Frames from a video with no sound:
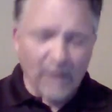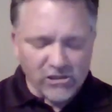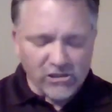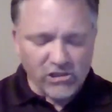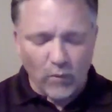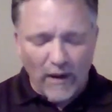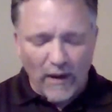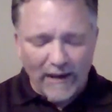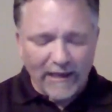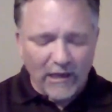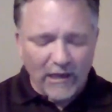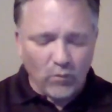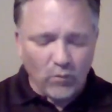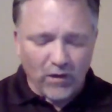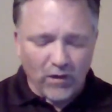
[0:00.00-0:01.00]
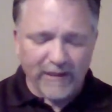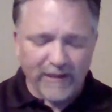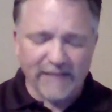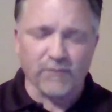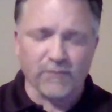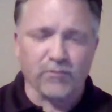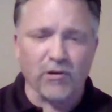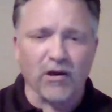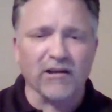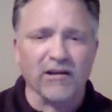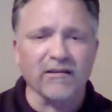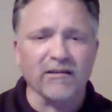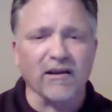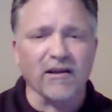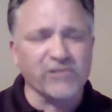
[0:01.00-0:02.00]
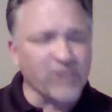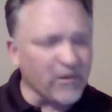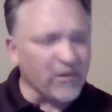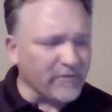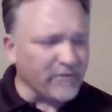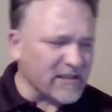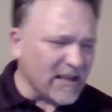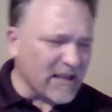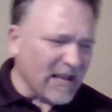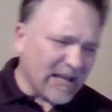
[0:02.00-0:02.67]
So why can it work? It's a product, not a service.